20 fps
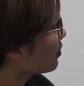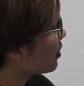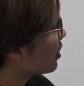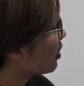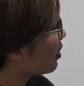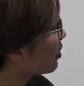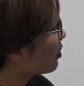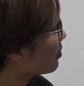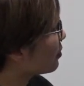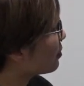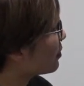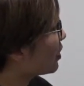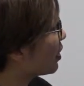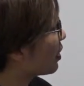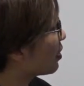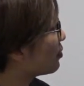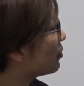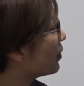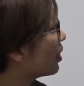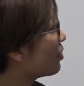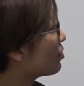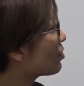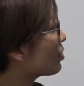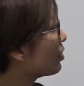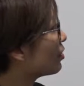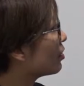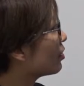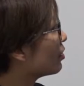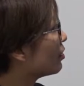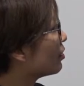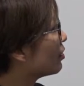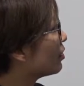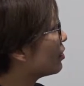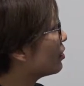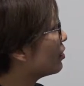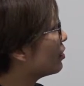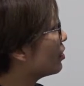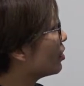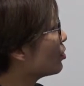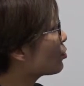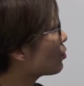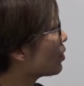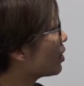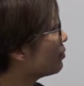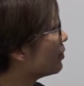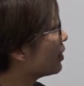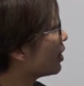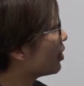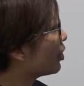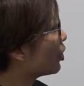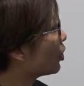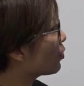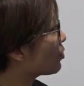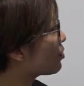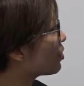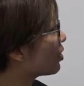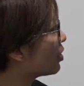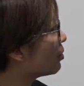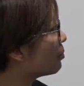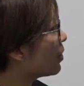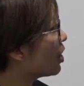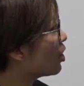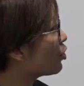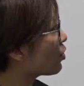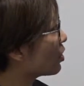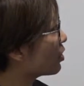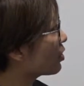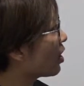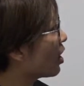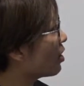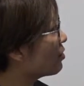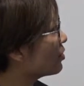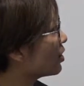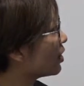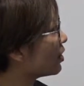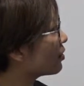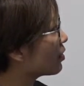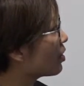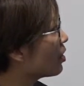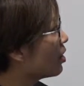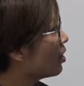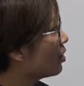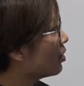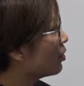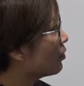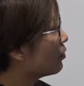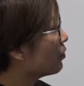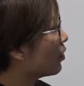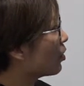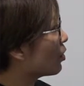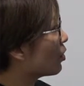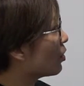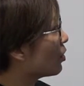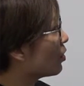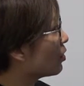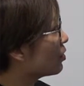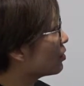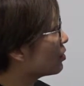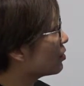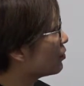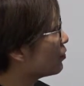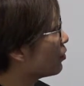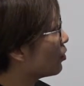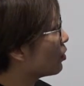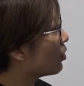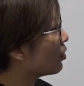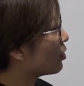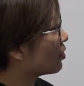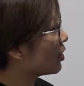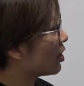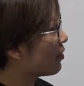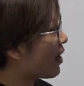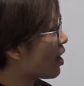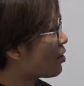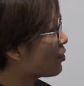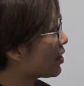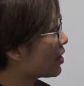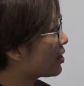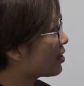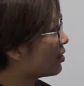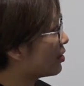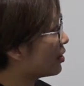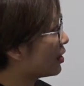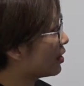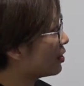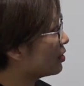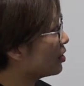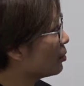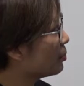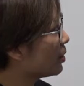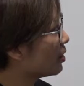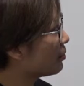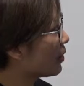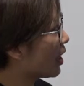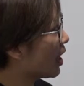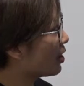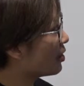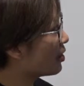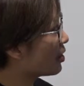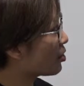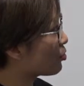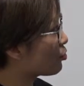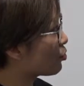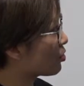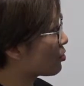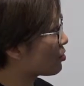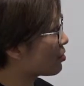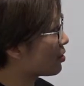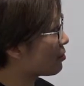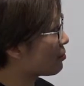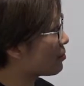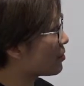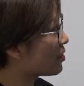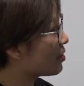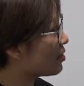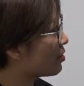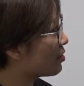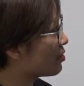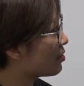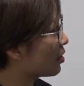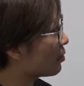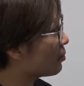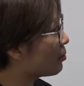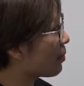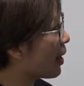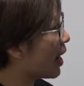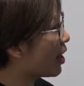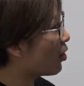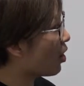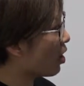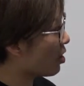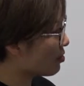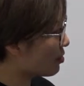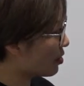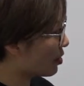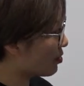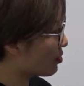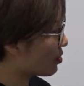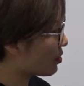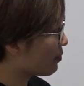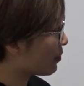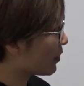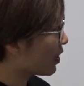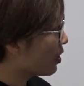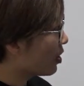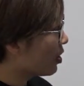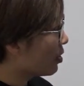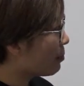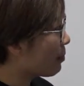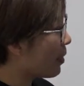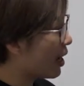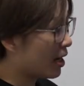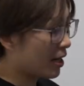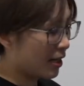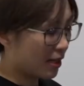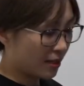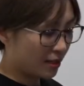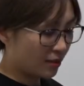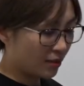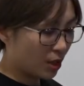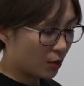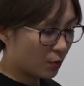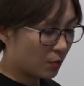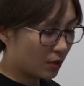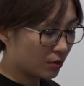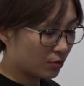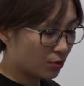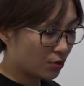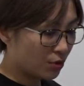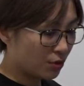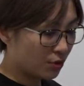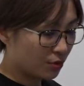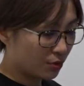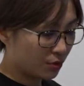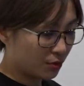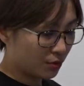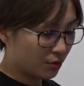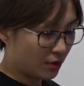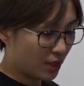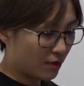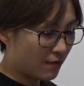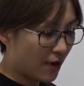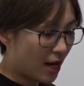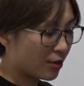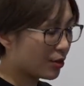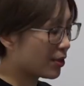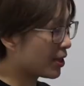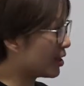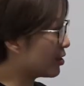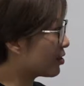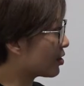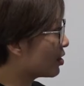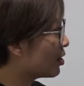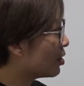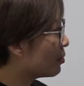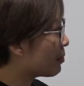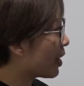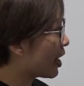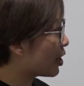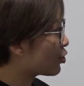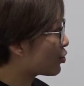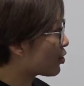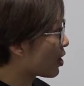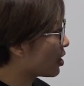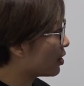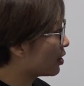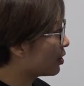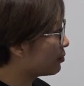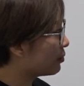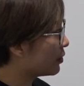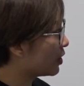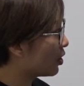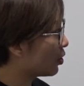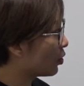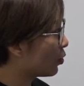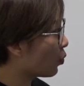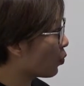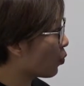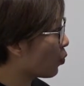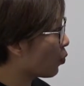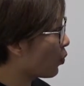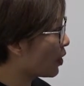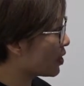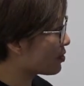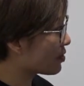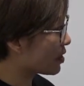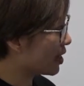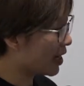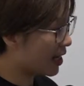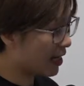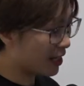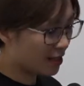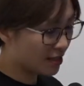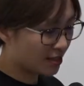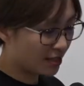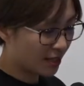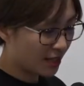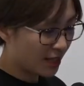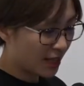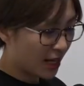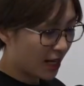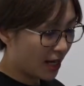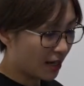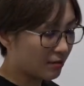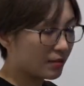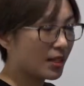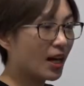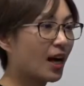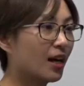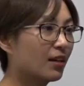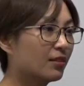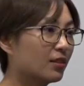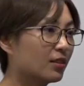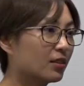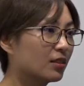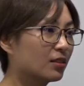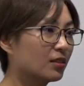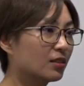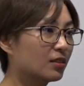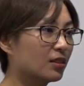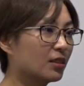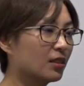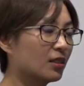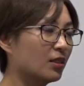And yeah, this one they use the emergent accounting for evaluate the urban industrial symbiosis. They want to evaluate by sharing the waste heat and other